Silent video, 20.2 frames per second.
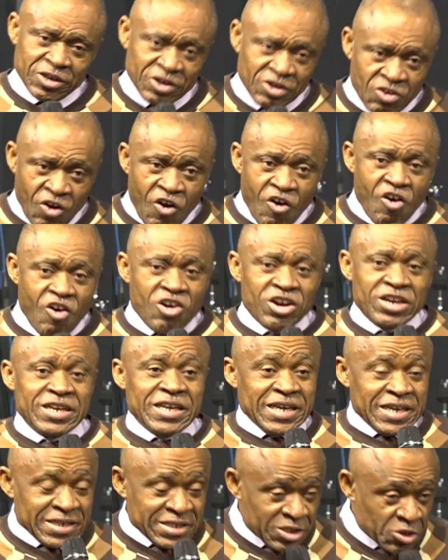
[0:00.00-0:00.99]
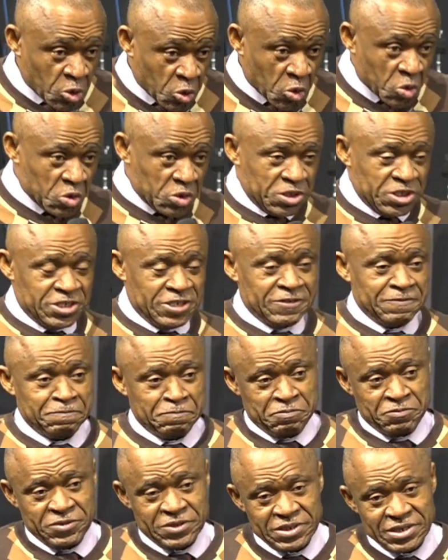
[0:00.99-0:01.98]
God is good
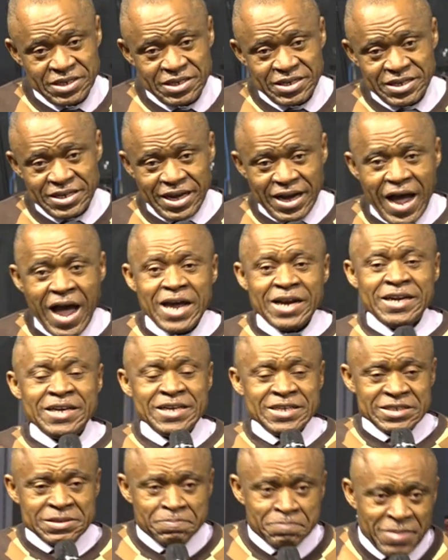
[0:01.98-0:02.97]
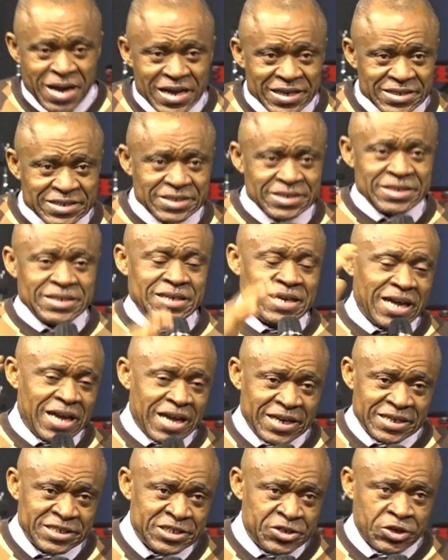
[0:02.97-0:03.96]
and his mercy
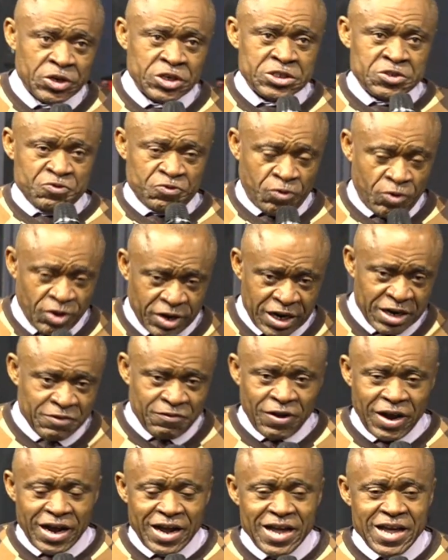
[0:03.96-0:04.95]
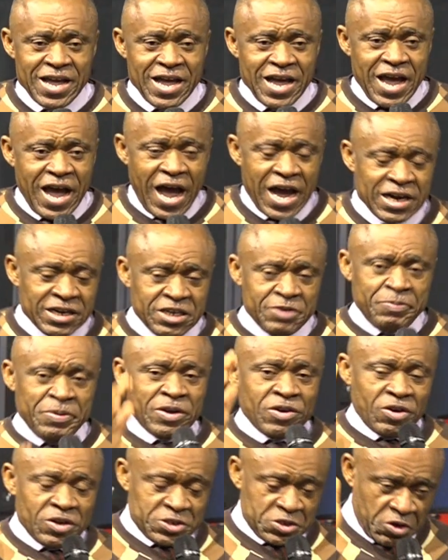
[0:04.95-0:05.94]
endures forever. And
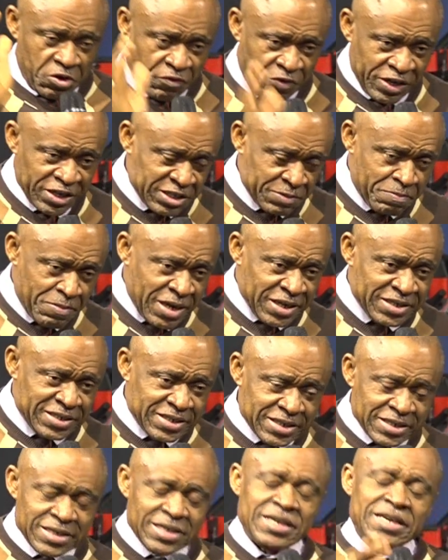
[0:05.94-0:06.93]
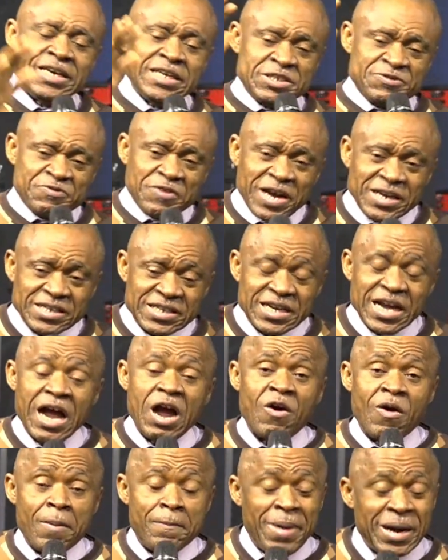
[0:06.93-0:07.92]
because of his mercy, he's fighting
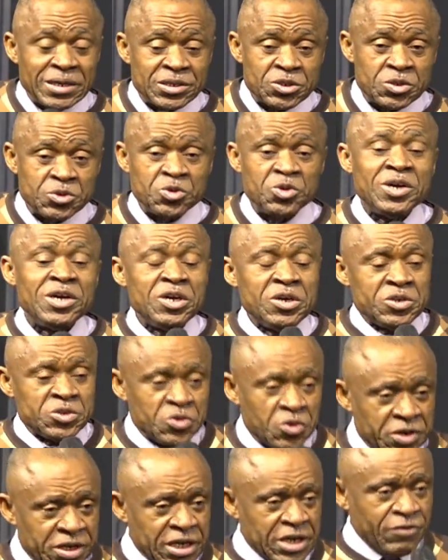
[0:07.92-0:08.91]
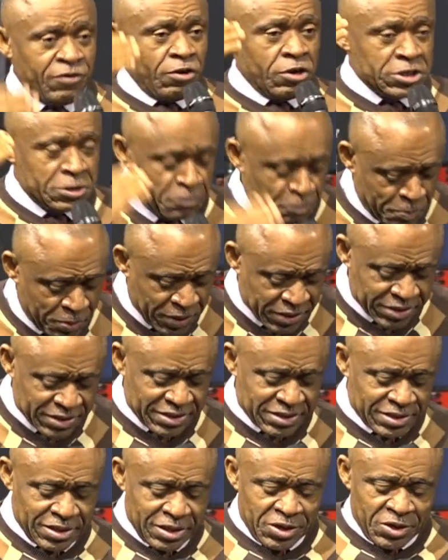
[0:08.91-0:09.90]
our battle to give us
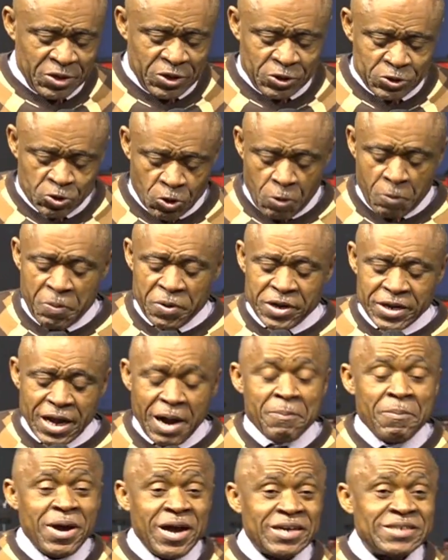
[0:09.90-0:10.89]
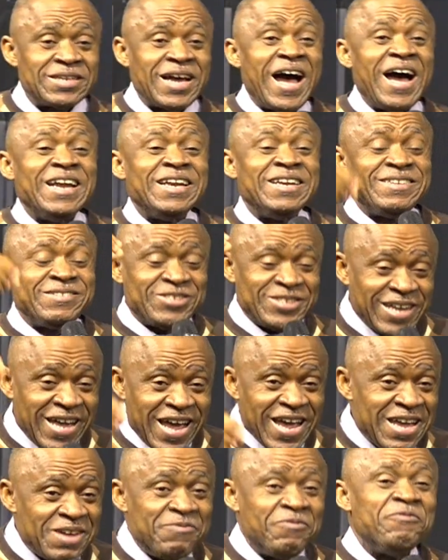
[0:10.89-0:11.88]
peace. So open your mouth and
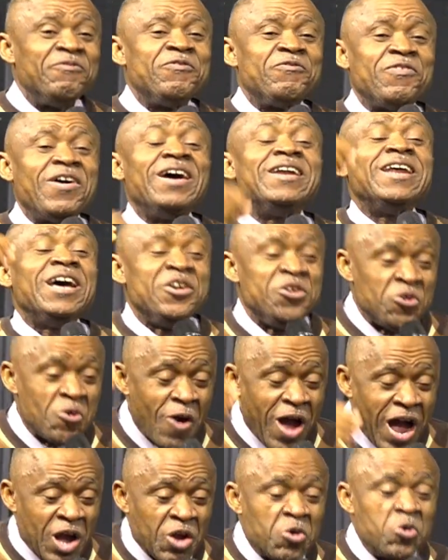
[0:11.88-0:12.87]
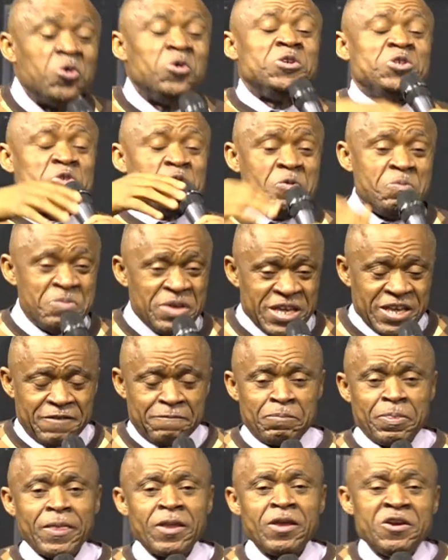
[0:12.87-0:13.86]
tell him, Father, you are good to me.
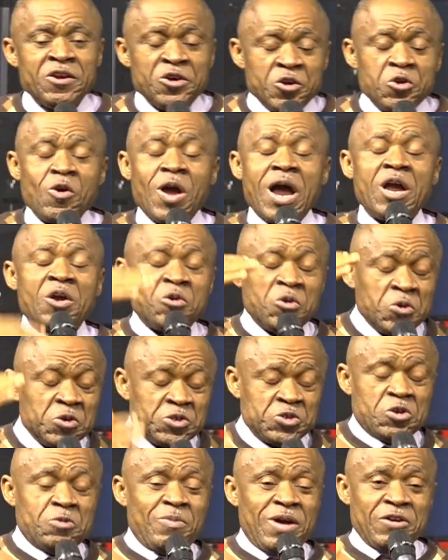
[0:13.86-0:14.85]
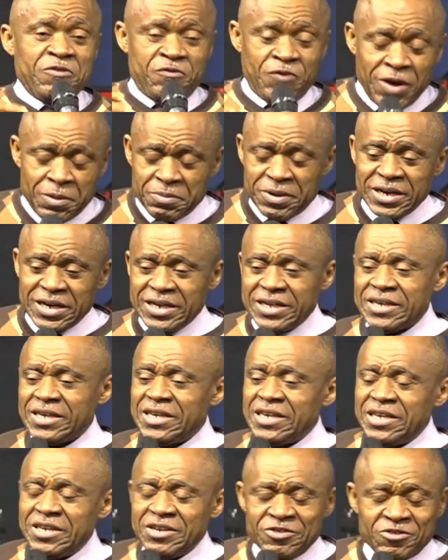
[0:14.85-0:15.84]
You are good to my family.
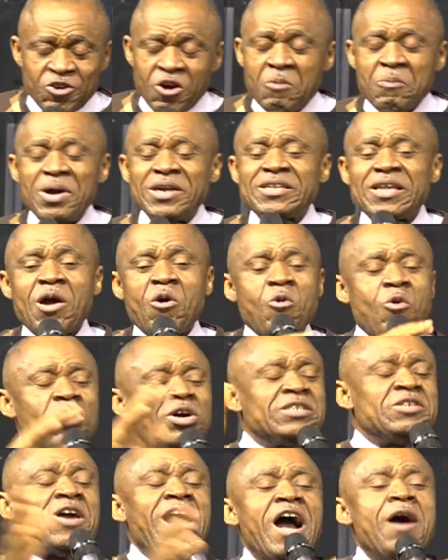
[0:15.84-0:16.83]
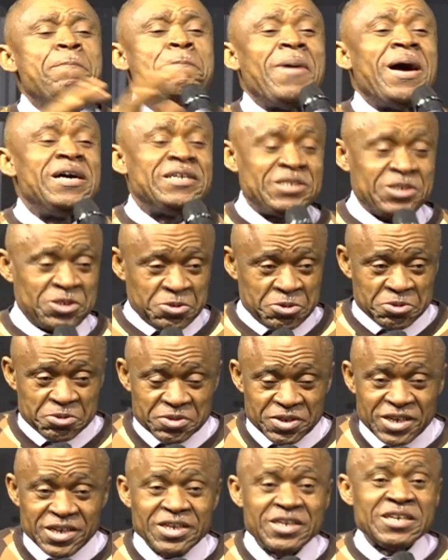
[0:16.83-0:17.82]
No matter what you have passed
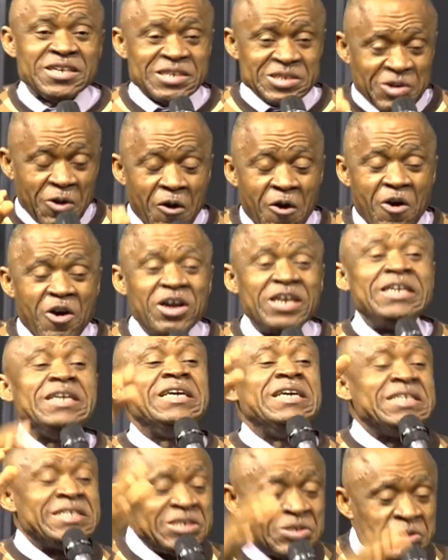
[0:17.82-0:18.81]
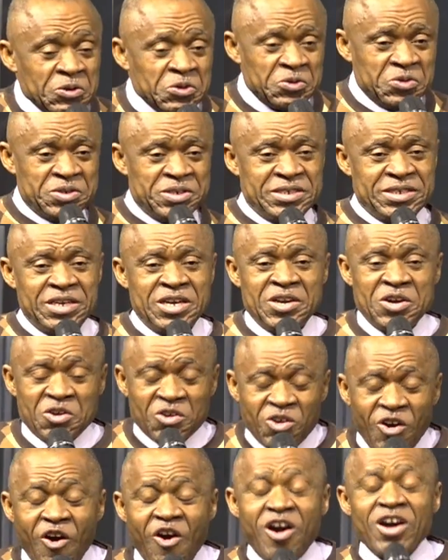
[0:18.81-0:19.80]
through, God is good.
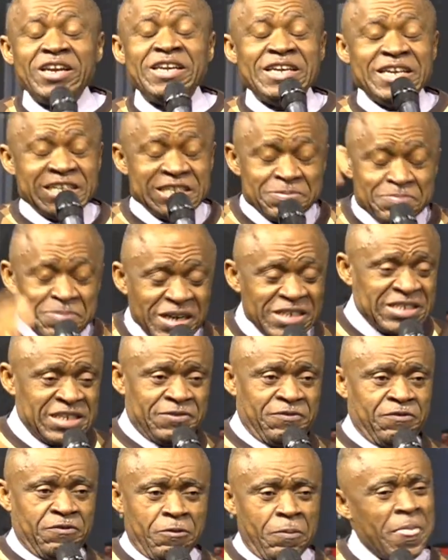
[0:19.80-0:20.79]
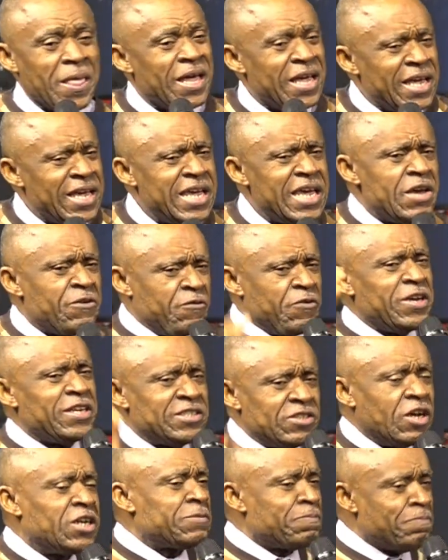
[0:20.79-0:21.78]
God is merciful. If he
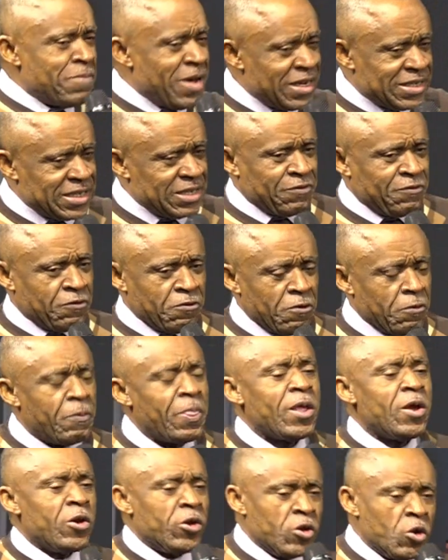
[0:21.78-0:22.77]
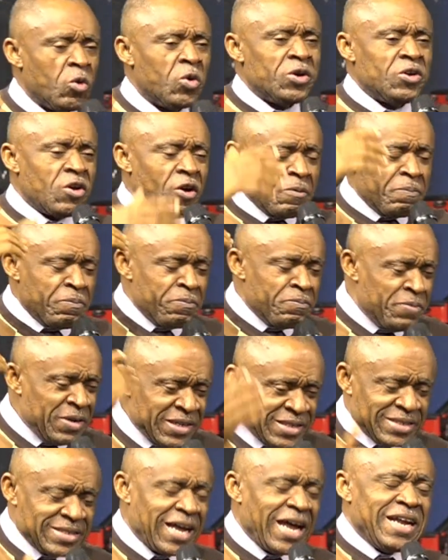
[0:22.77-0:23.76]
is not merciful, you will not be
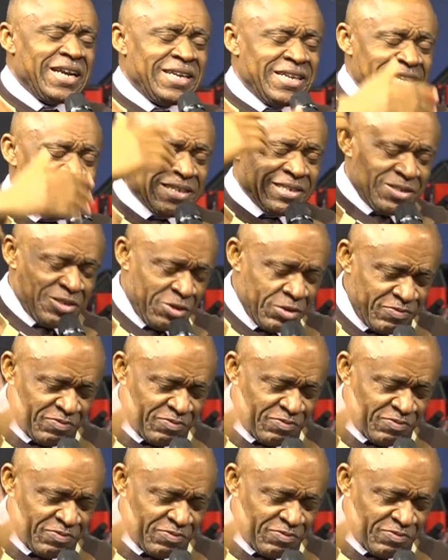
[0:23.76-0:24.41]
standing